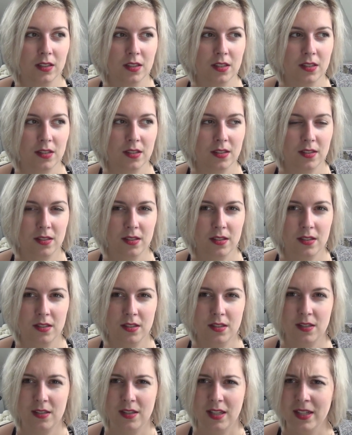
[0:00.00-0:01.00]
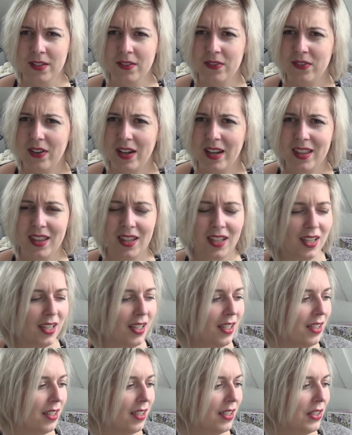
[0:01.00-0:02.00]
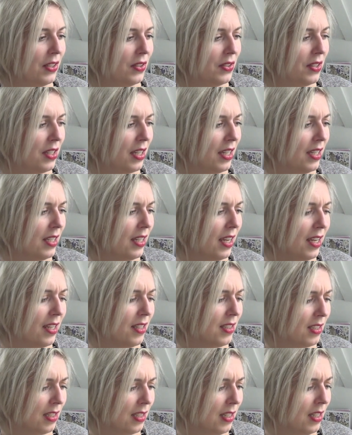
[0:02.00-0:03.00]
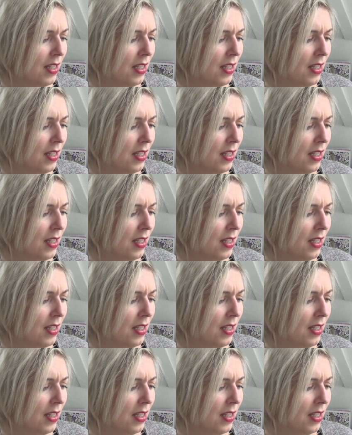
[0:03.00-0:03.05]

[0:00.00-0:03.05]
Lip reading: stiff, I think you say that,